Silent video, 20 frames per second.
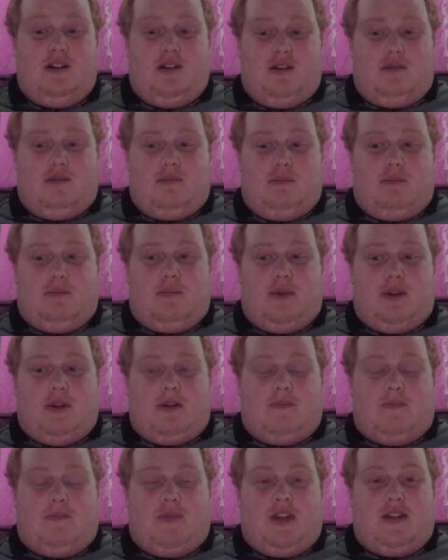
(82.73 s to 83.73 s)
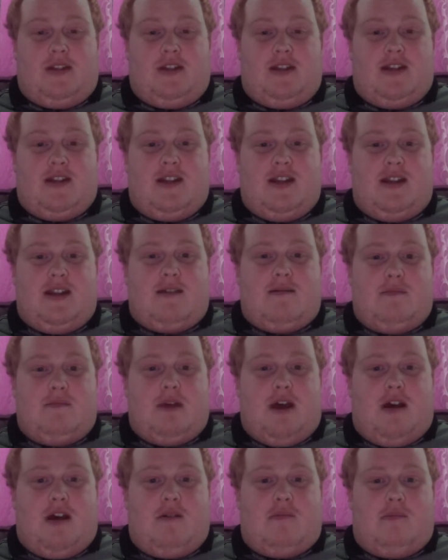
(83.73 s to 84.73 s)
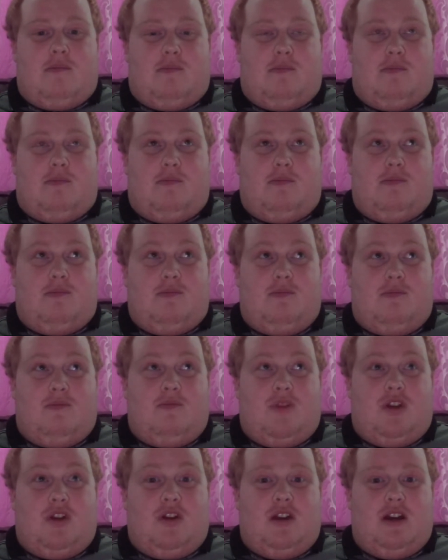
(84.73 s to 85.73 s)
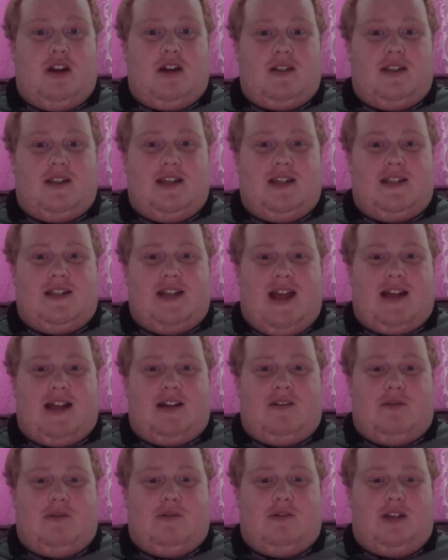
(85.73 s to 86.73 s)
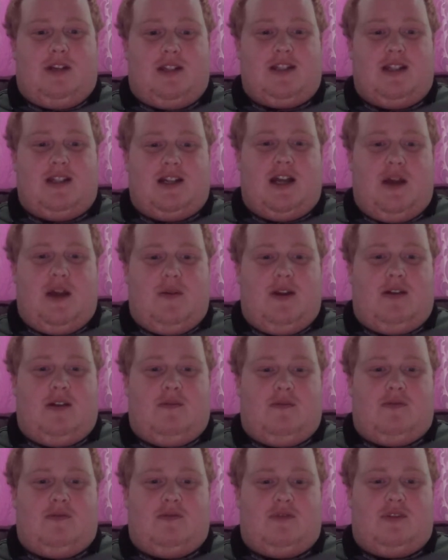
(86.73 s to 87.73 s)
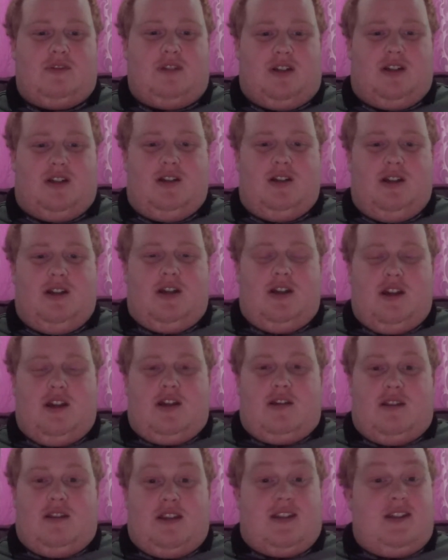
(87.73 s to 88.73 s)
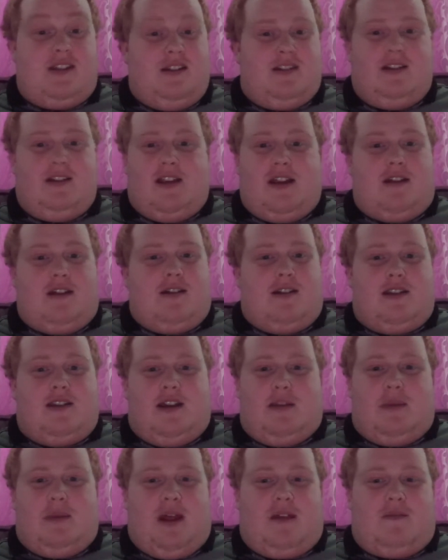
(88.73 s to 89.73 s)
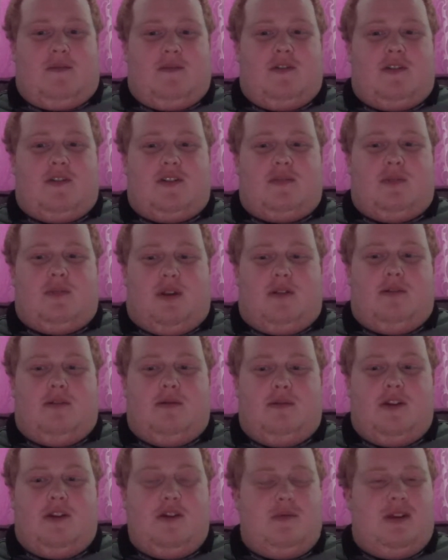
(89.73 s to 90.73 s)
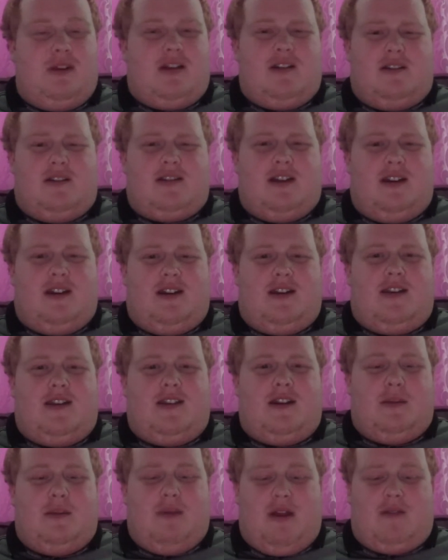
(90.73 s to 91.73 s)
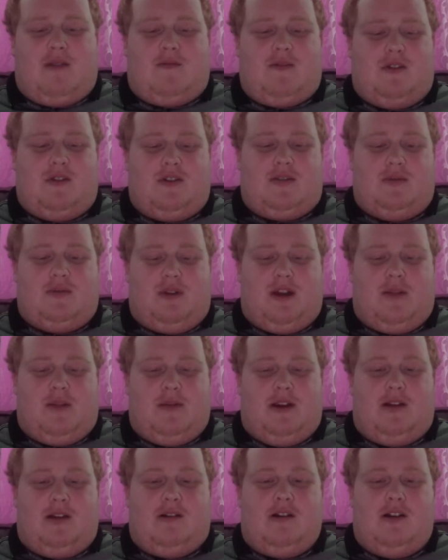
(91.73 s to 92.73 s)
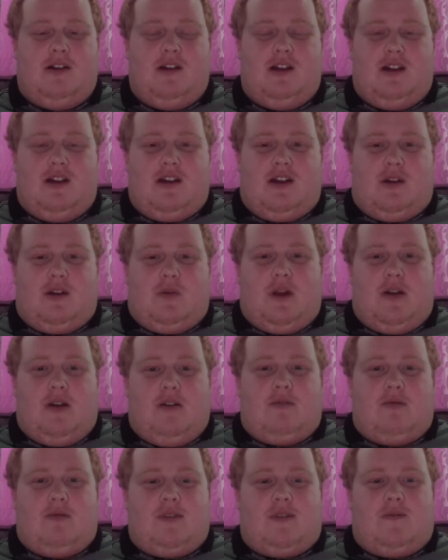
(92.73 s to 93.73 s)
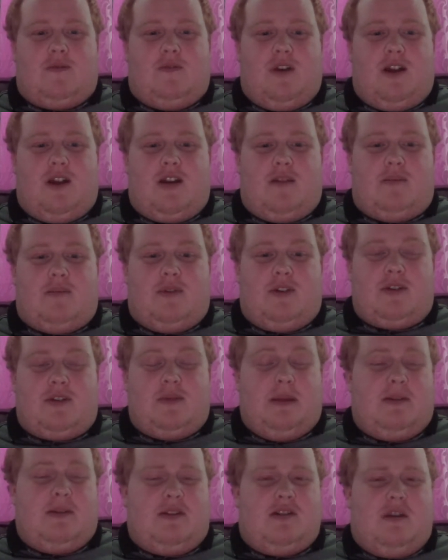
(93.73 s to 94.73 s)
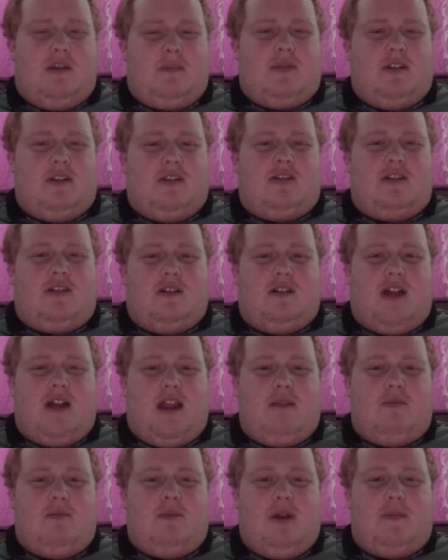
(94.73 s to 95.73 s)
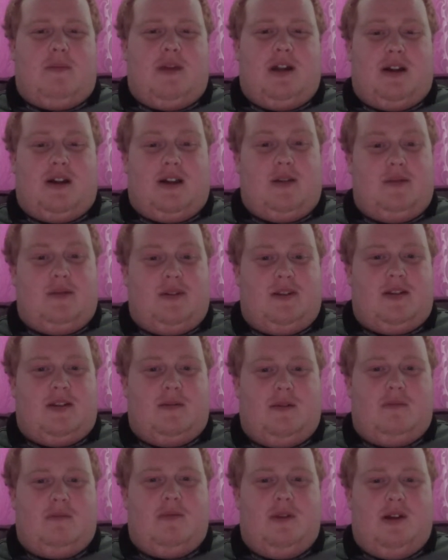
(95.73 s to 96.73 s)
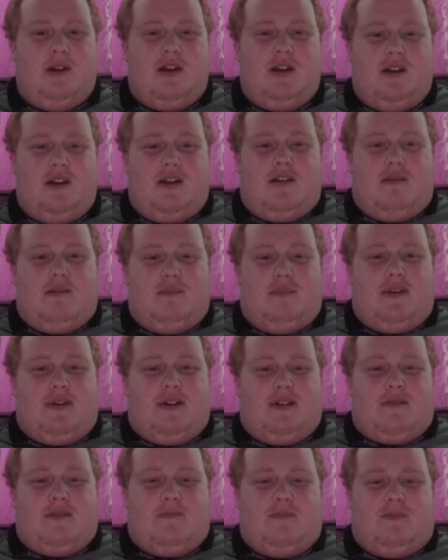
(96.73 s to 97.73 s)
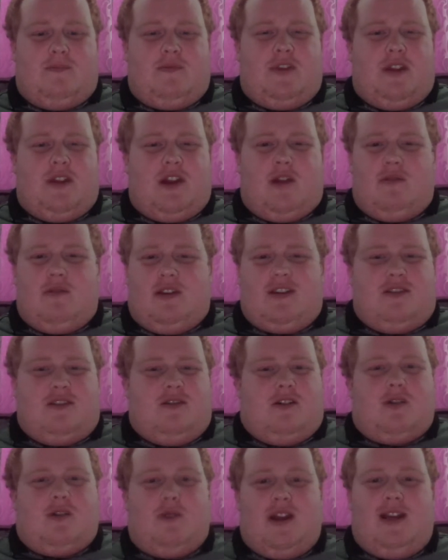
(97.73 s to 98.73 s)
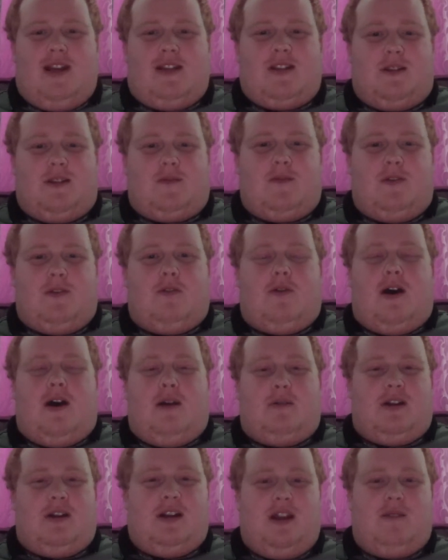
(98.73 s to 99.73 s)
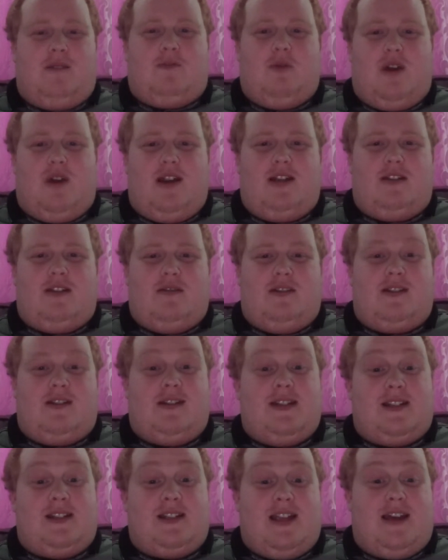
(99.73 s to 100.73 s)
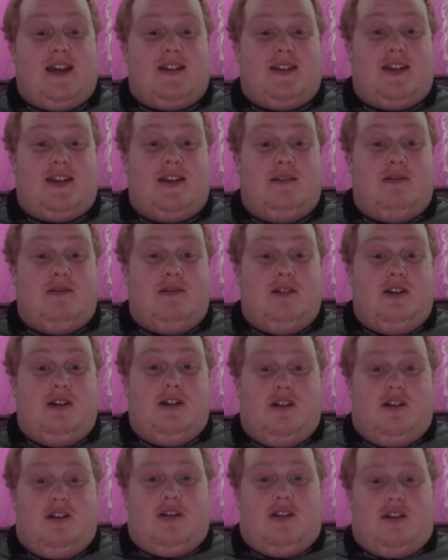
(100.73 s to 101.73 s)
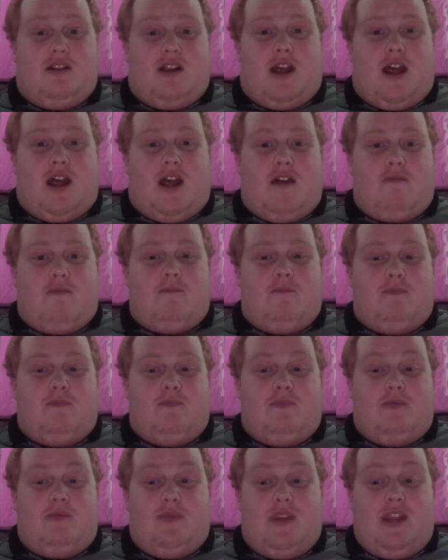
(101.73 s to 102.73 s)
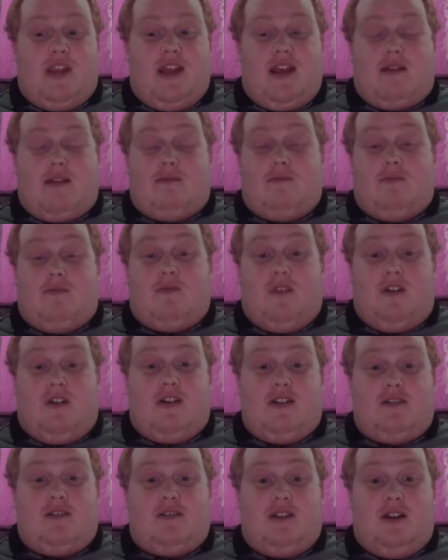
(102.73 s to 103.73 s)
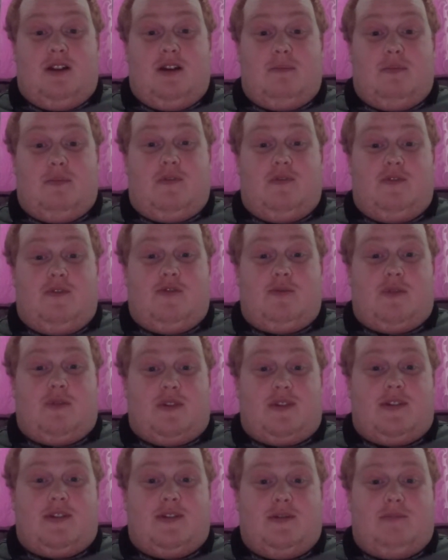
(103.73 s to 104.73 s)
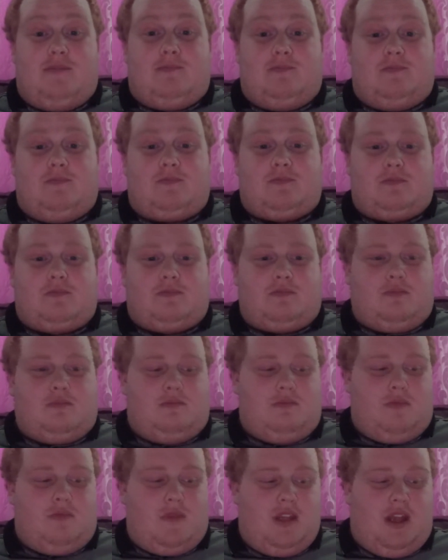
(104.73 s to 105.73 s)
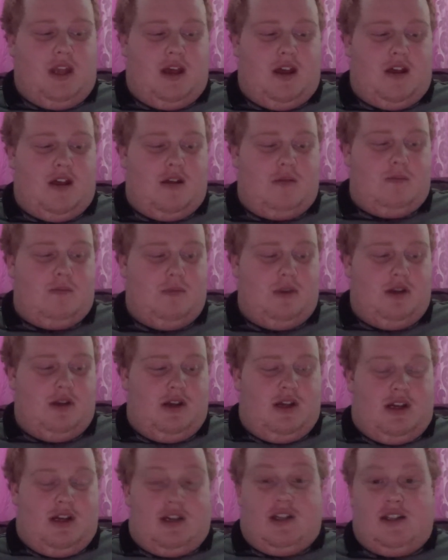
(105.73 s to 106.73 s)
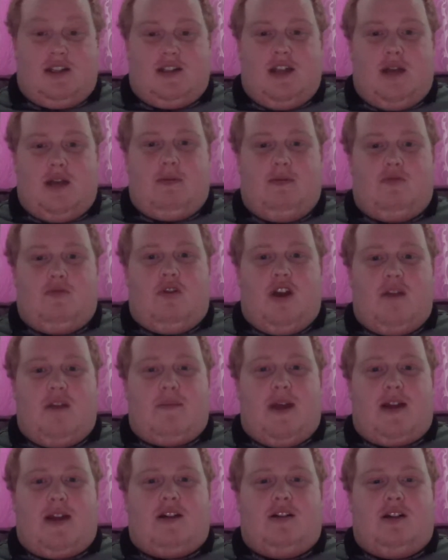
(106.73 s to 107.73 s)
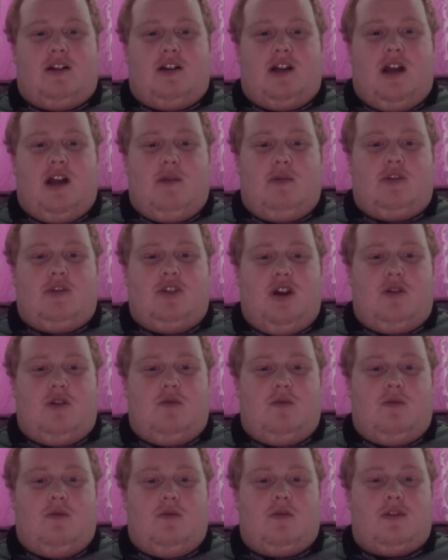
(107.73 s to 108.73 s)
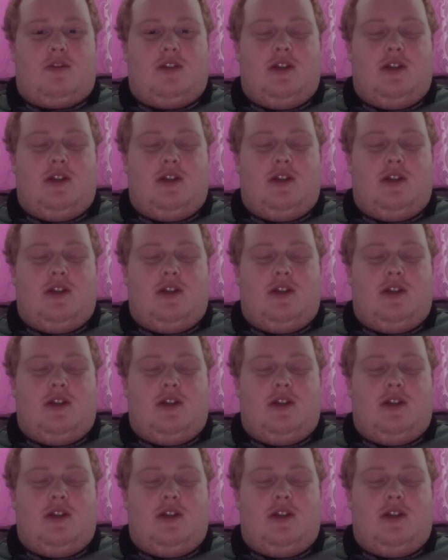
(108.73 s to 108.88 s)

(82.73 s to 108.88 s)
But it did hit Kouyat's ankle, and it did go in, unfortunately. There's nothing he could have done about the first one. Nobody could have done anything about the first one. I mean, Aguero was free in the box. Maybe somebody should have came a bit closer to him. But no, it's not Guaita's fault. I'm going to give Guaita a 6 out of 10. Yeah, very solid performance. Let's start with right back. I'm going to go with Joel Ward.